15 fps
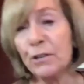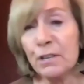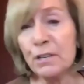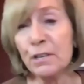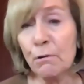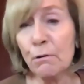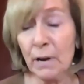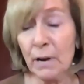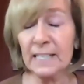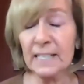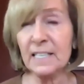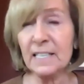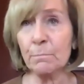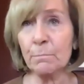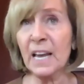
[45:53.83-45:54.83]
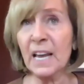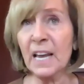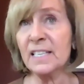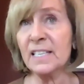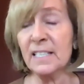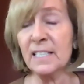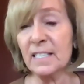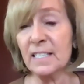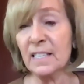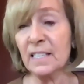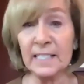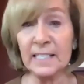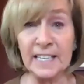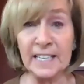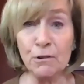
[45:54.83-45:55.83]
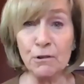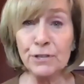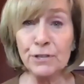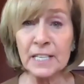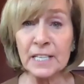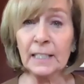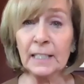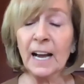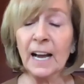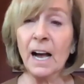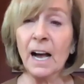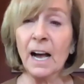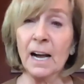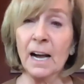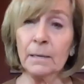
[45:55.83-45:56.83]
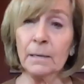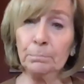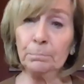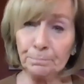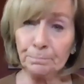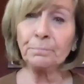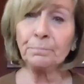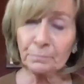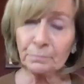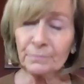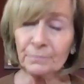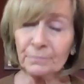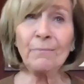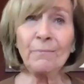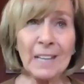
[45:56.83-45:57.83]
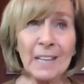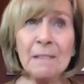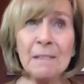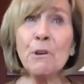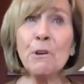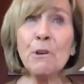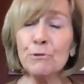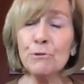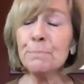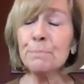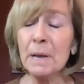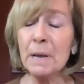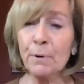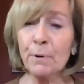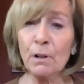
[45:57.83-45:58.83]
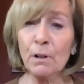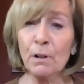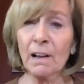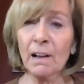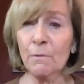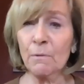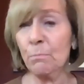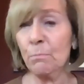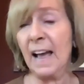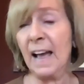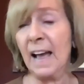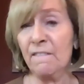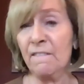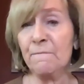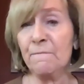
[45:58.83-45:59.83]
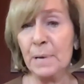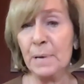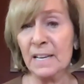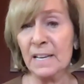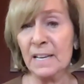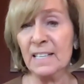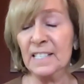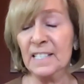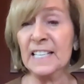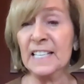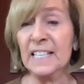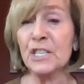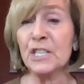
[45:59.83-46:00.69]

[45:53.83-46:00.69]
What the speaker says: also in some cases, Latinos. And those people have been